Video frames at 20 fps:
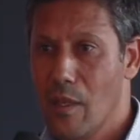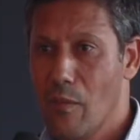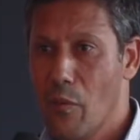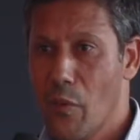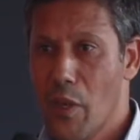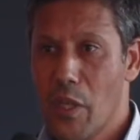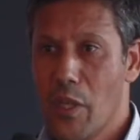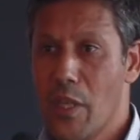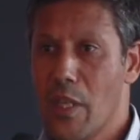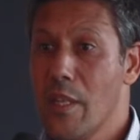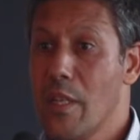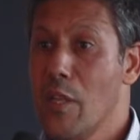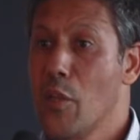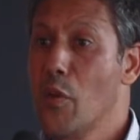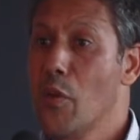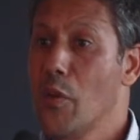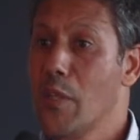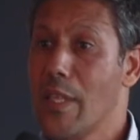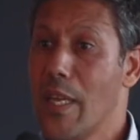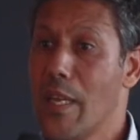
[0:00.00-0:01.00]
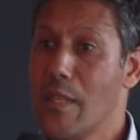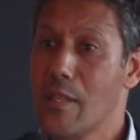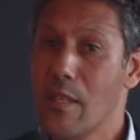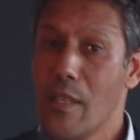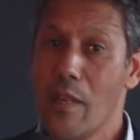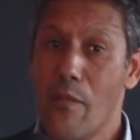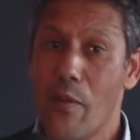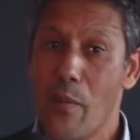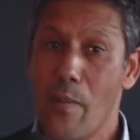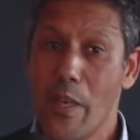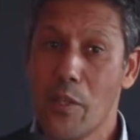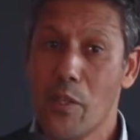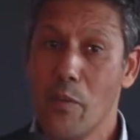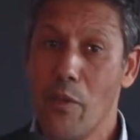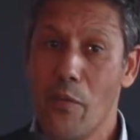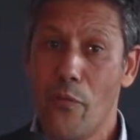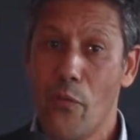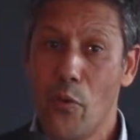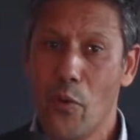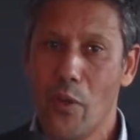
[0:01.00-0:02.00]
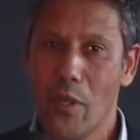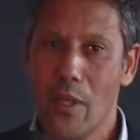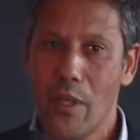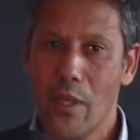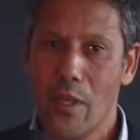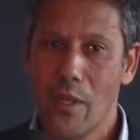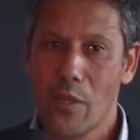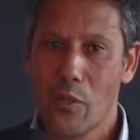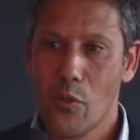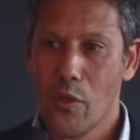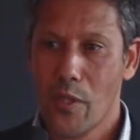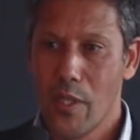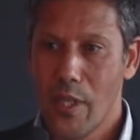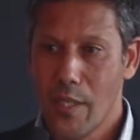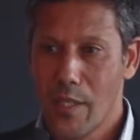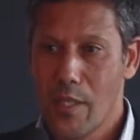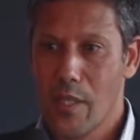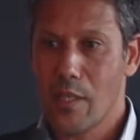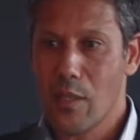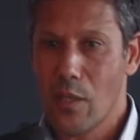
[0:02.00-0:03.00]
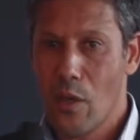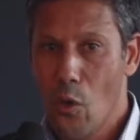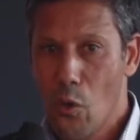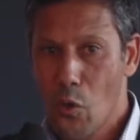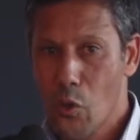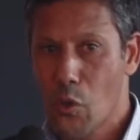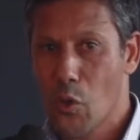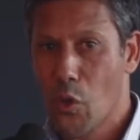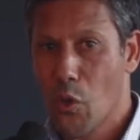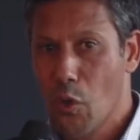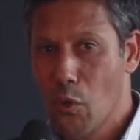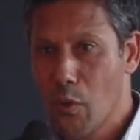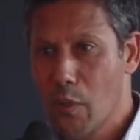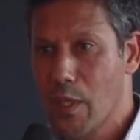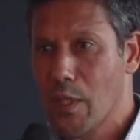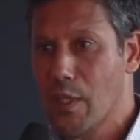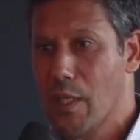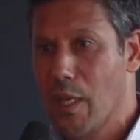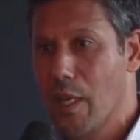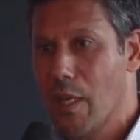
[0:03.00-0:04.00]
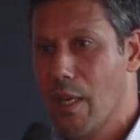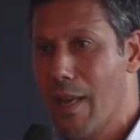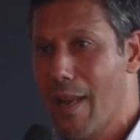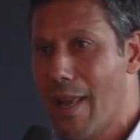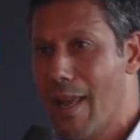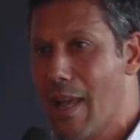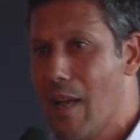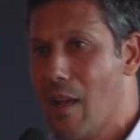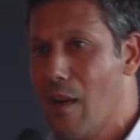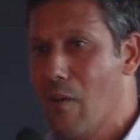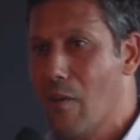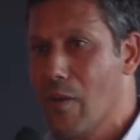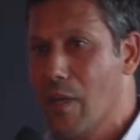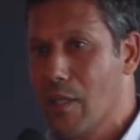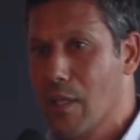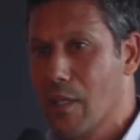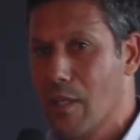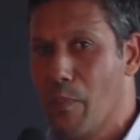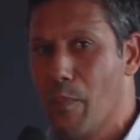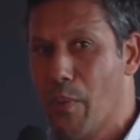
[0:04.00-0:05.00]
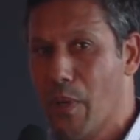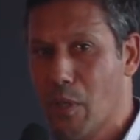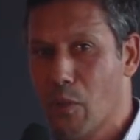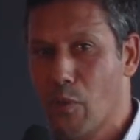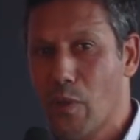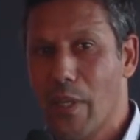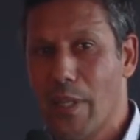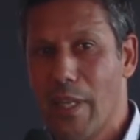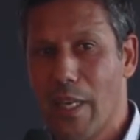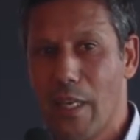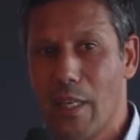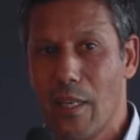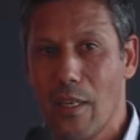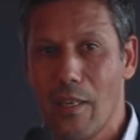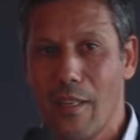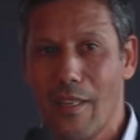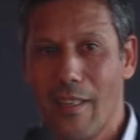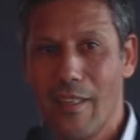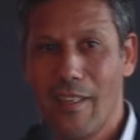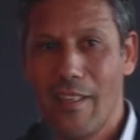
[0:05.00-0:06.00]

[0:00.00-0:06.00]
We didn't use that information before. So this is also considering now, this is a personal data.